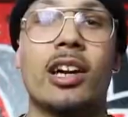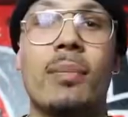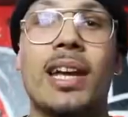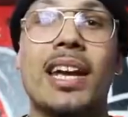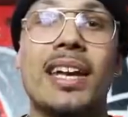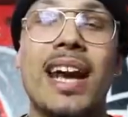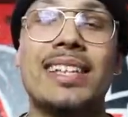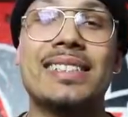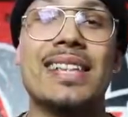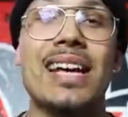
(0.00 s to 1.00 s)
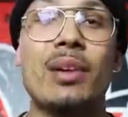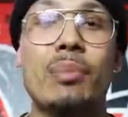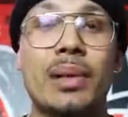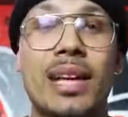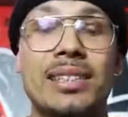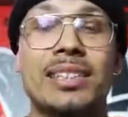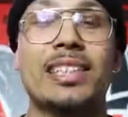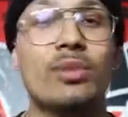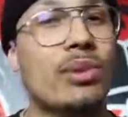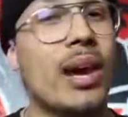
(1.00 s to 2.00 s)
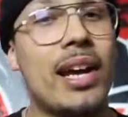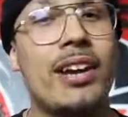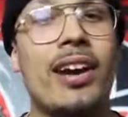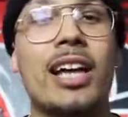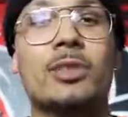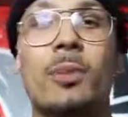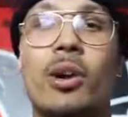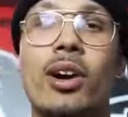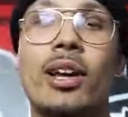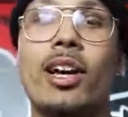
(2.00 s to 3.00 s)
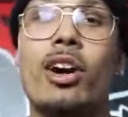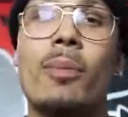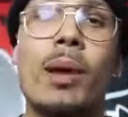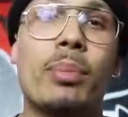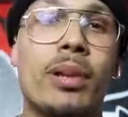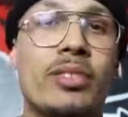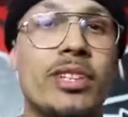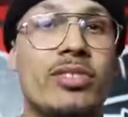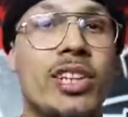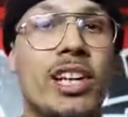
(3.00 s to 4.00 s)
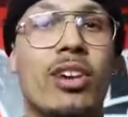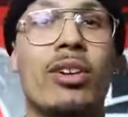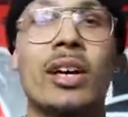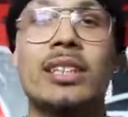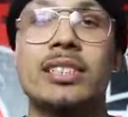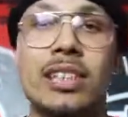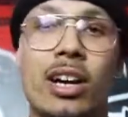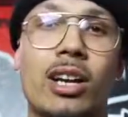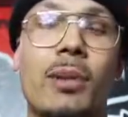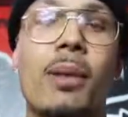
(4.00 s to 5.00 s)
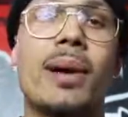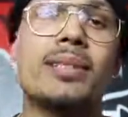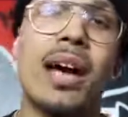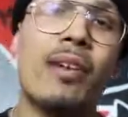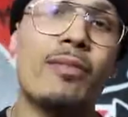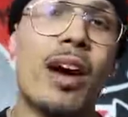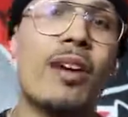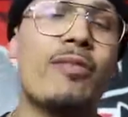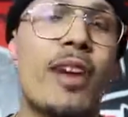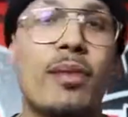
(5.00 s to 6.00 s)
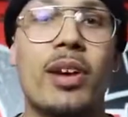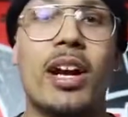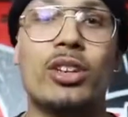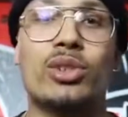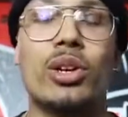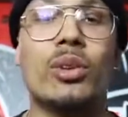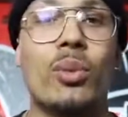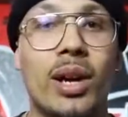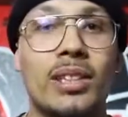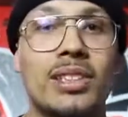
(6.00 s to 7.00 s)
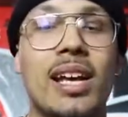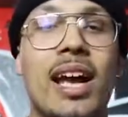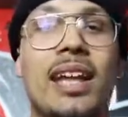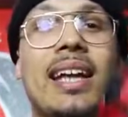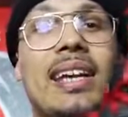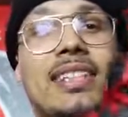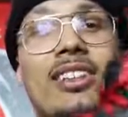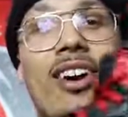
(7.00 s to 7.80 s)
Coming in at second place, this one right here, I spoke on it on my previous video, just talking about my top five favorite Air Jordan ones, and that is